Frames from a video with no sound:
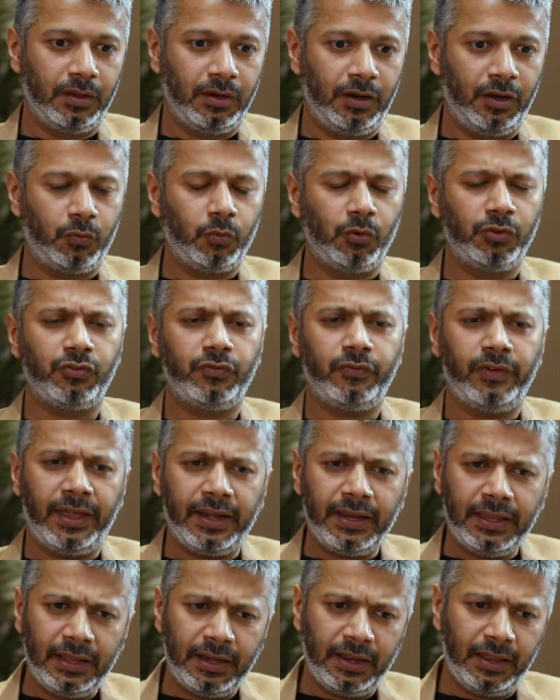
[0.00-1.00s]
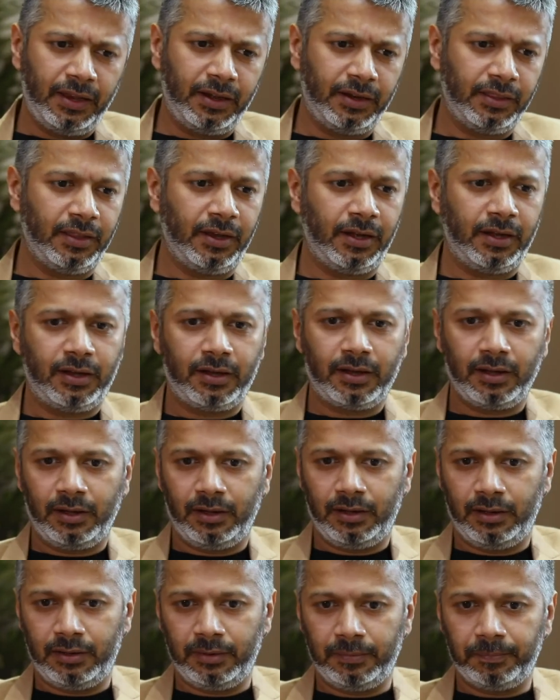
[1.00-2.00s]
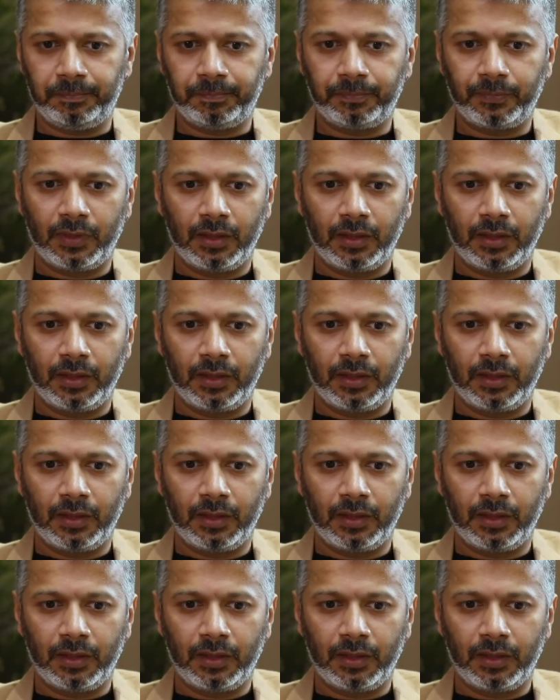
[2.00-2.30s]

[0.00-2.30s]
it was very rare that um,